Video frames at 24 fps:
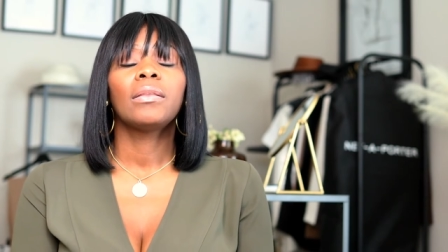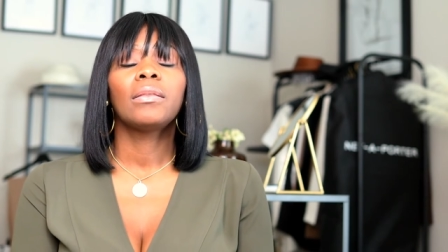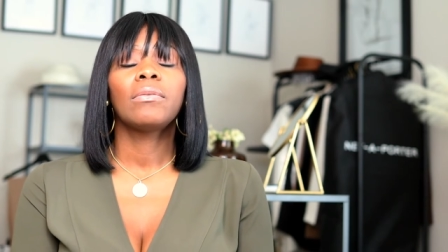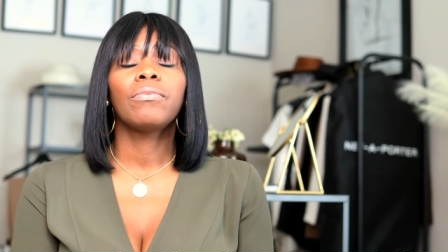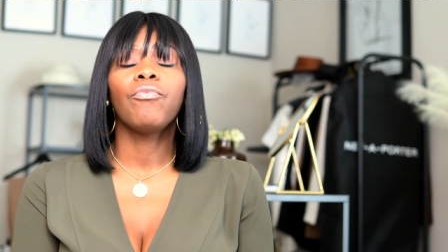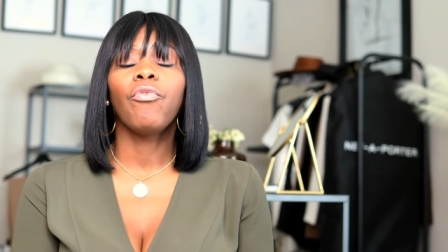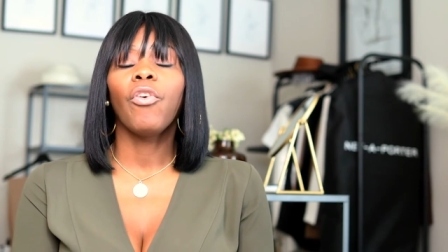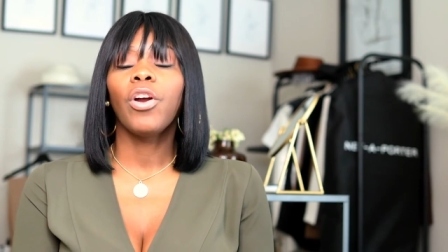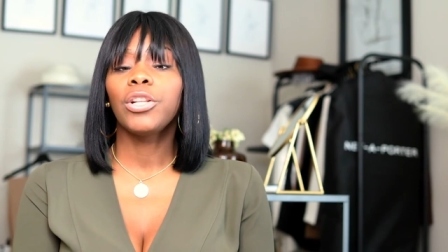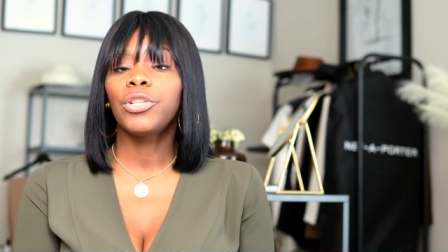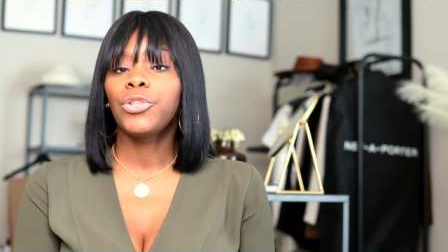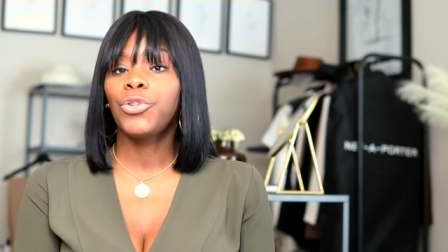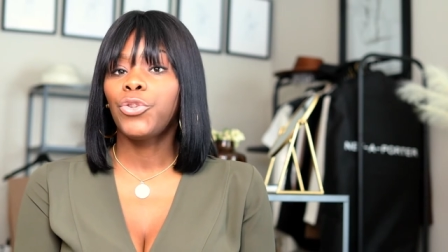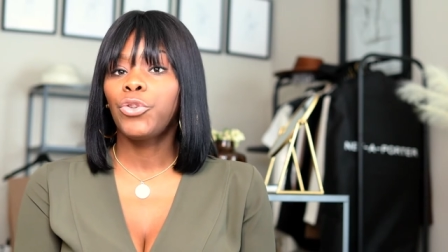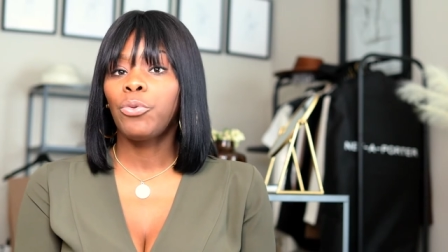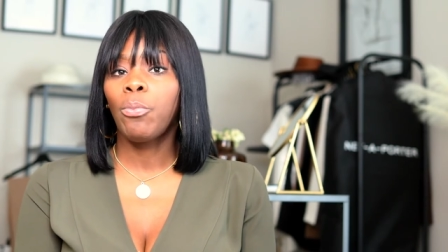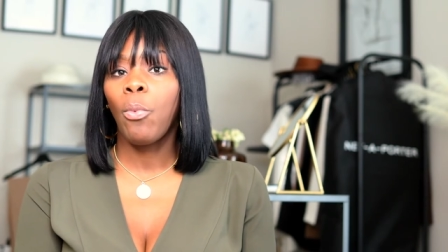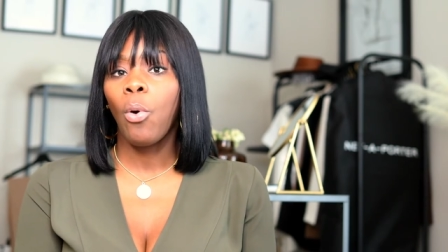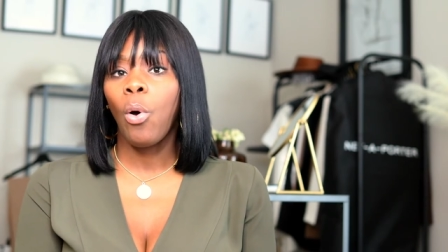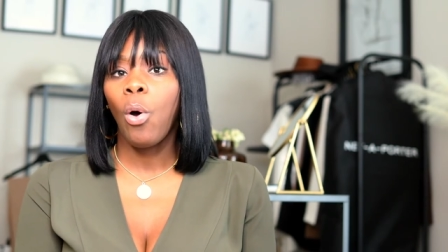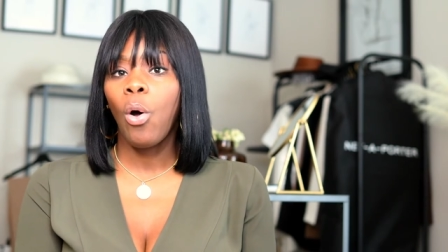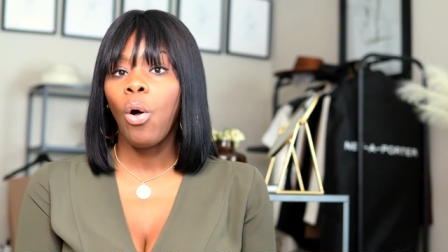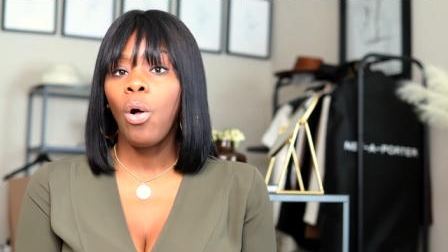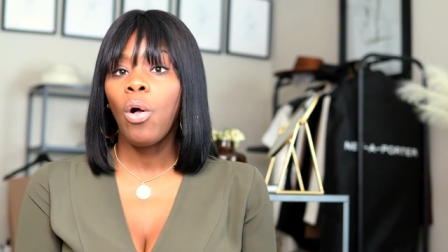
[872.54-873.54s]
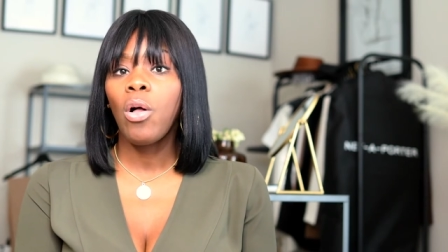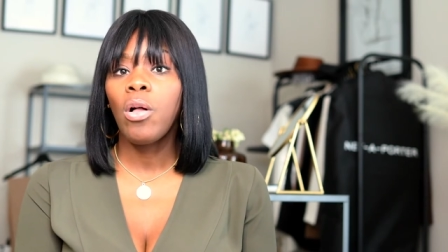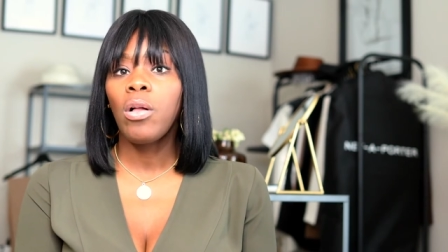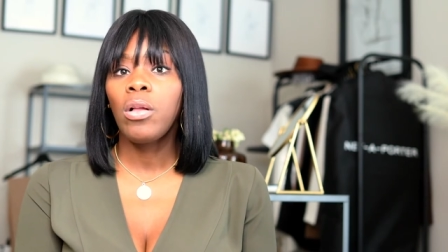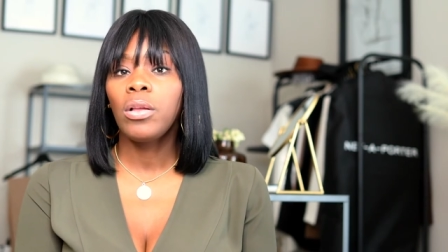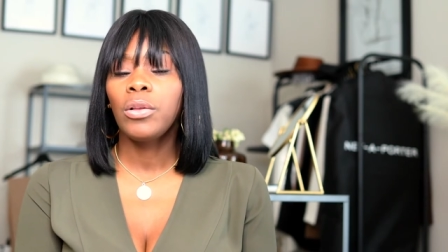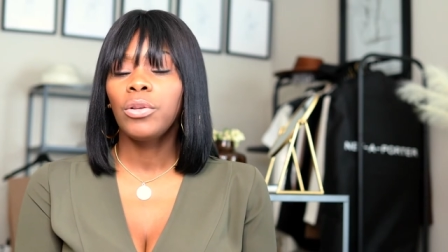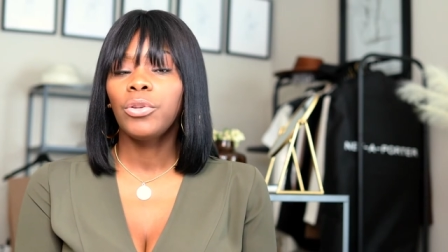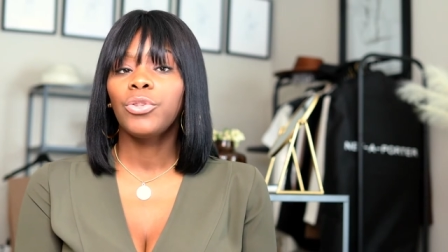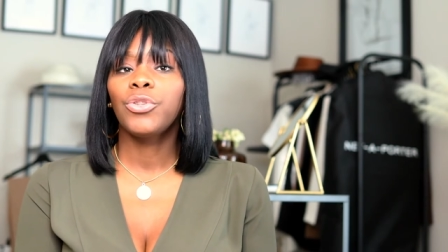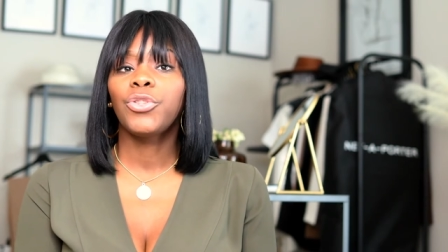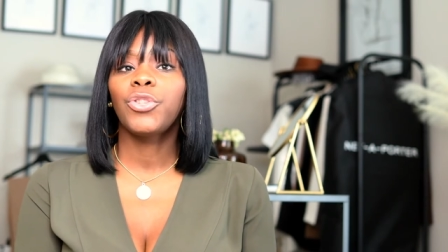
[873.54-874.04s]
run
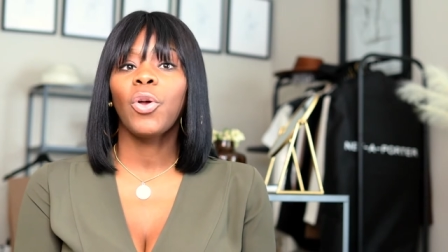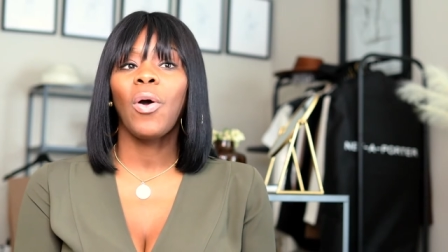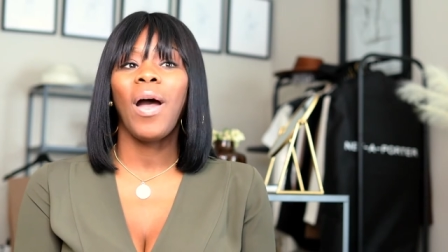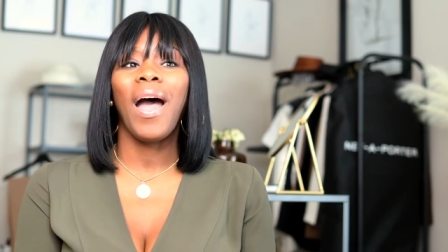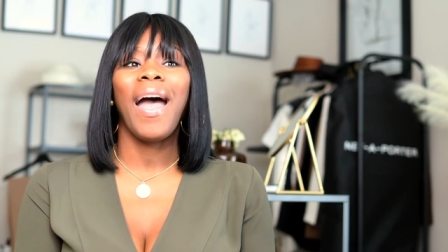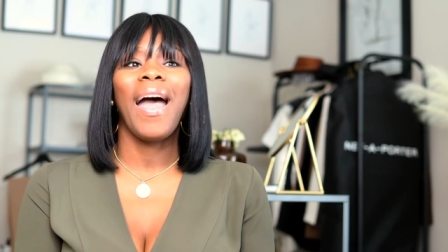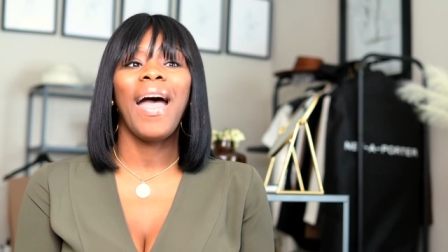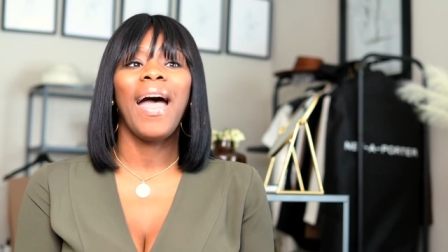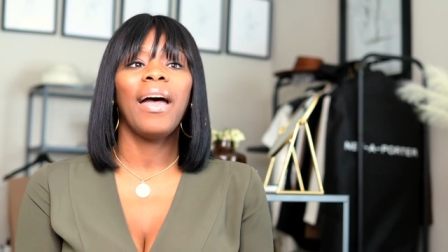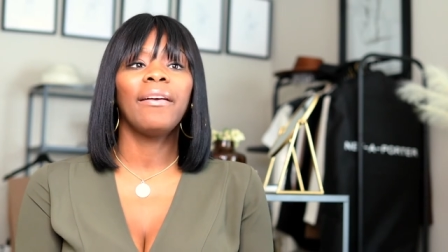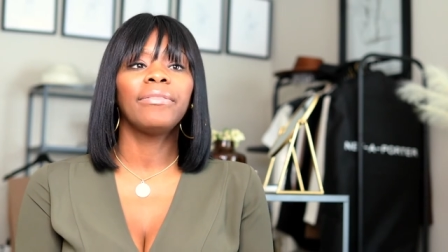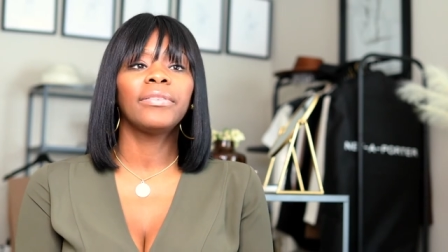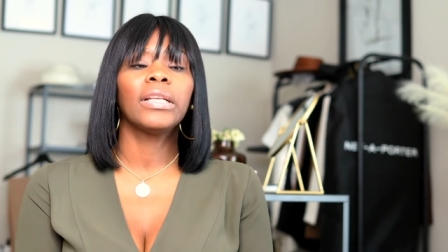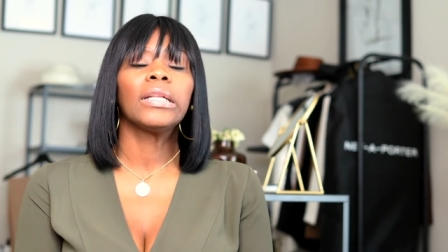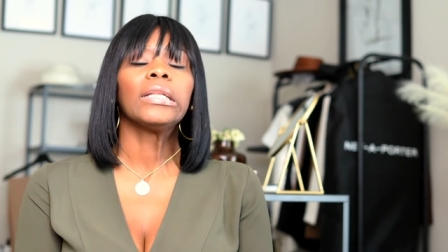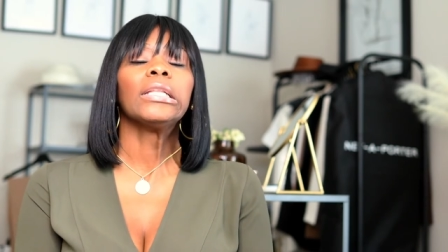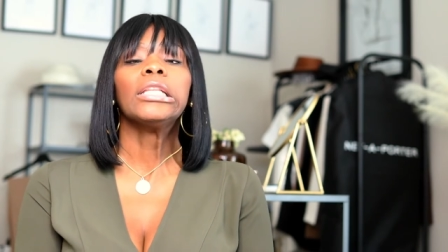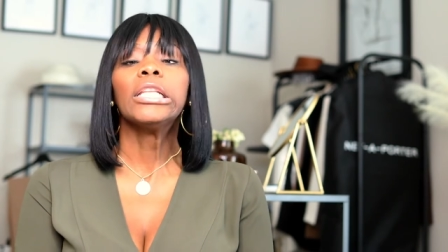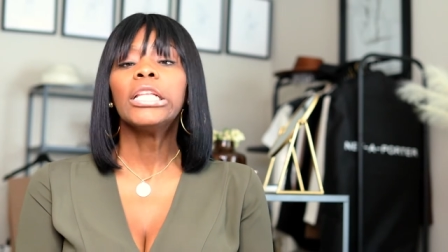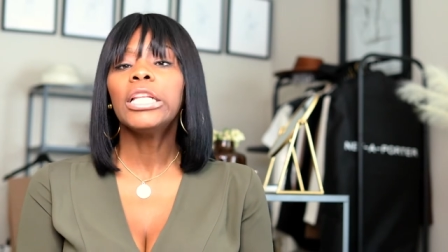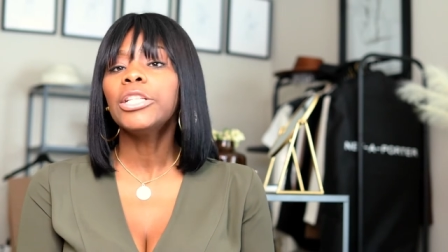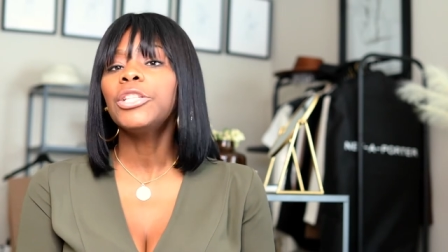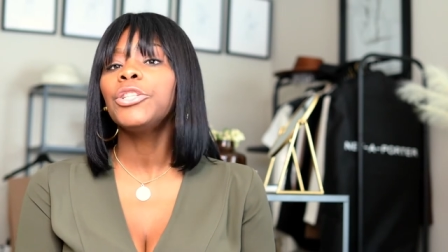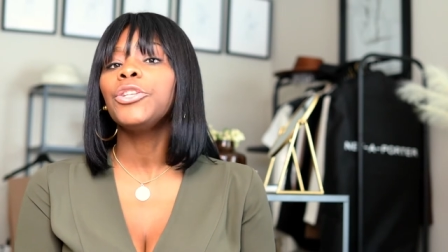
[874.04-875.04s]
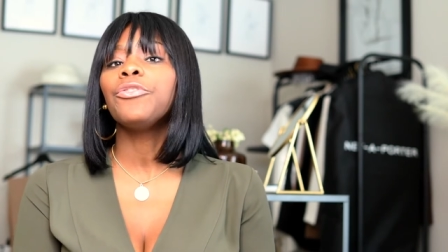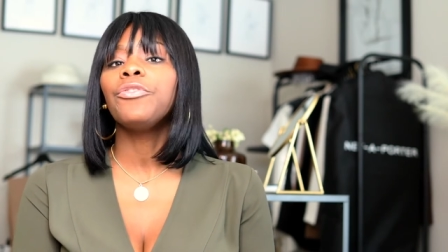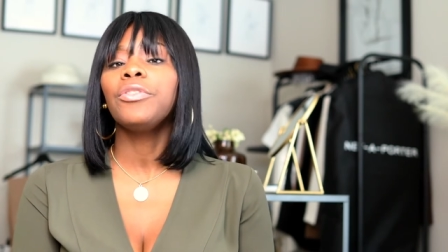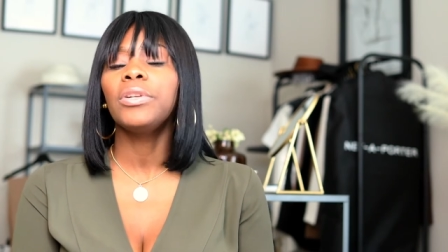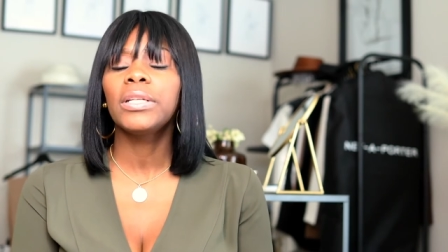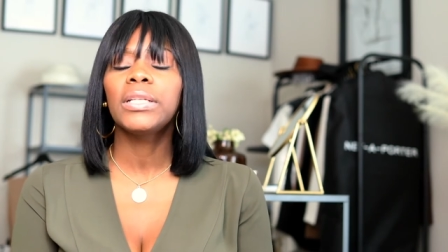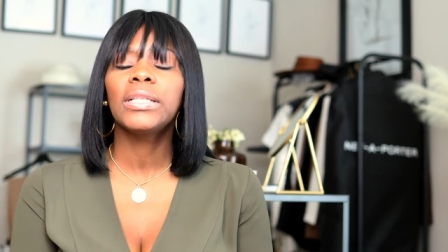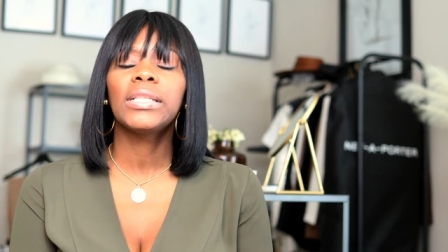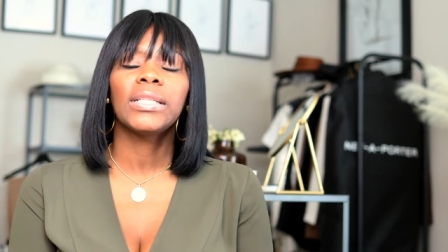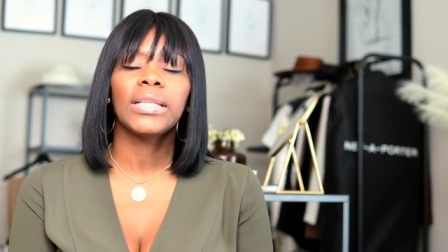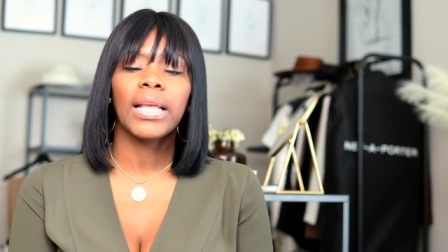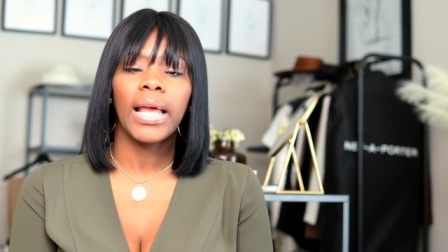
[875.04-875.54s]
small, so I have to
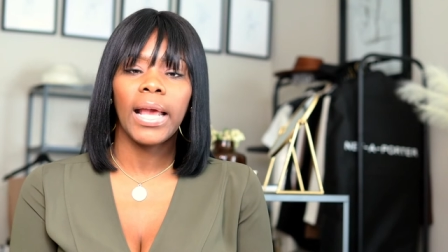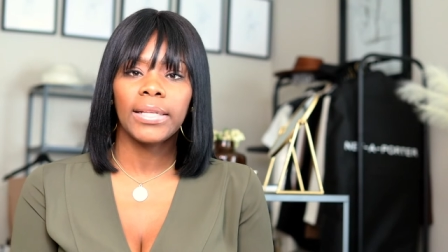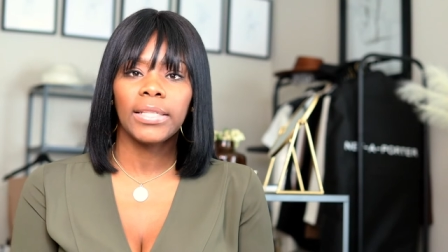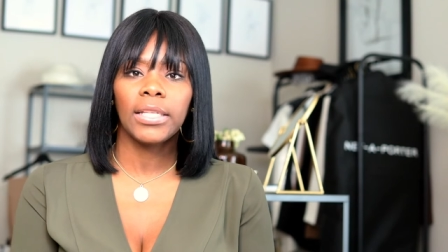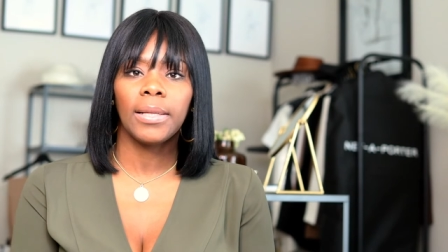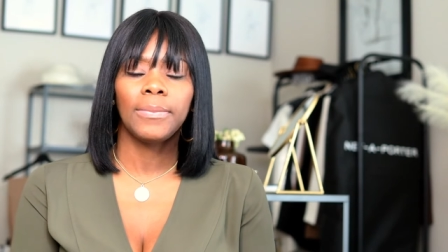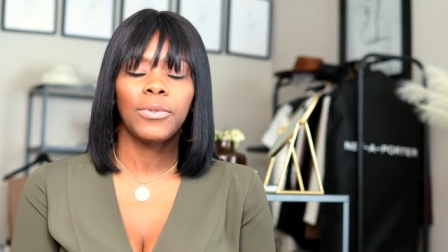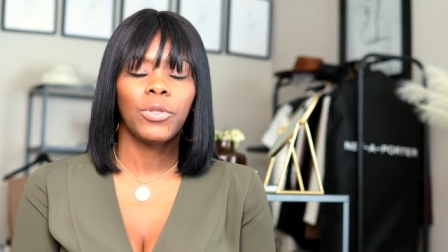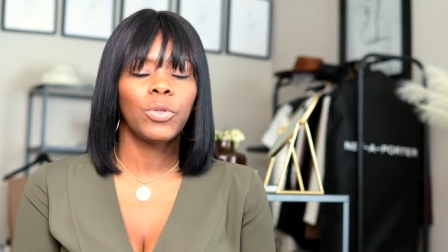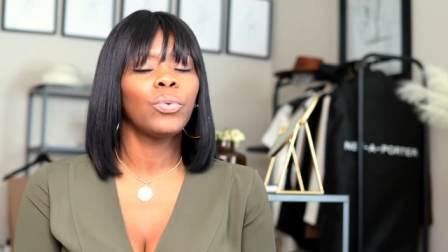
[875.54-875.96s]
literally size up